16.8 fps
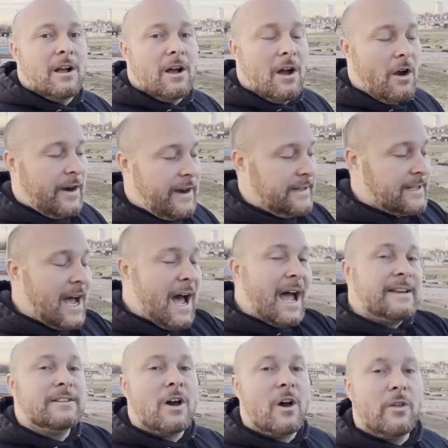All right, I
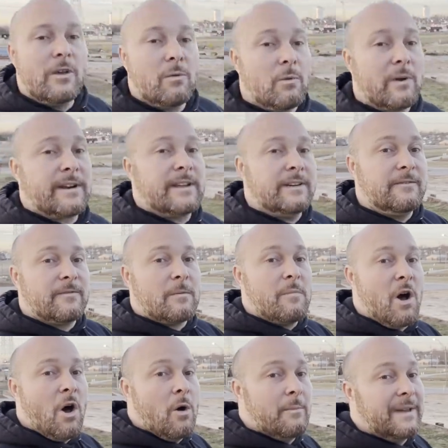know that working from
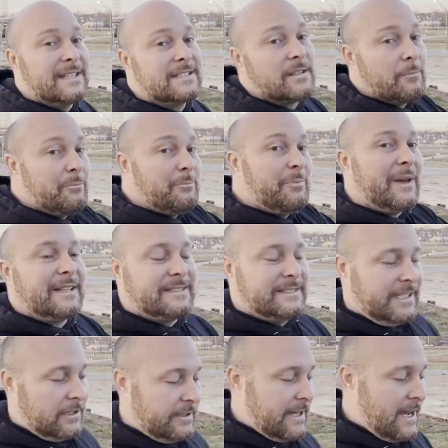home is a big
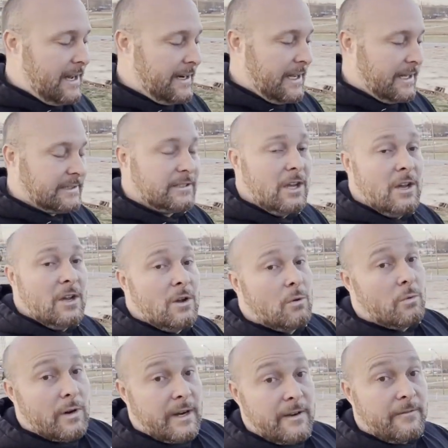deal nowadays.
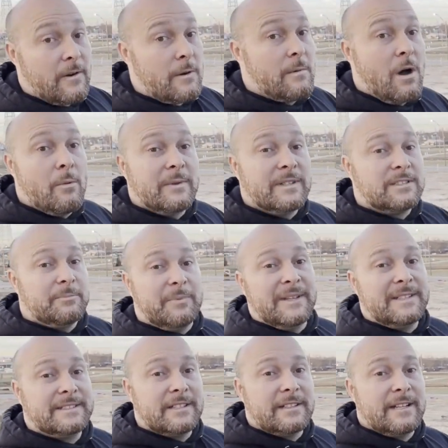I work from
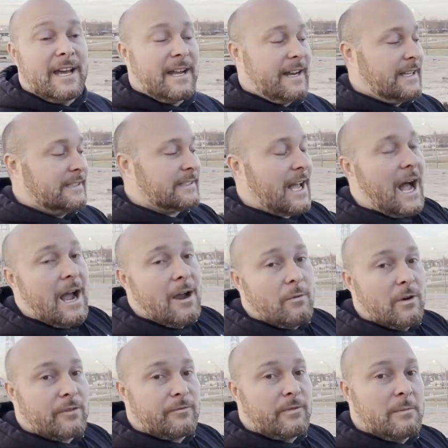
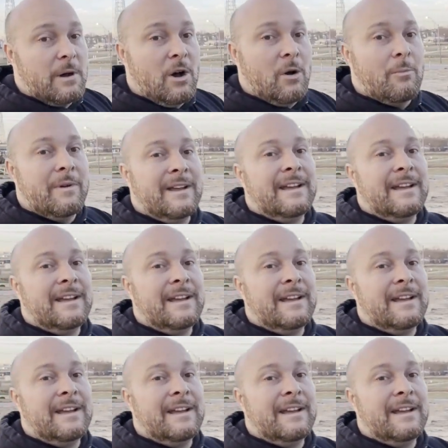home.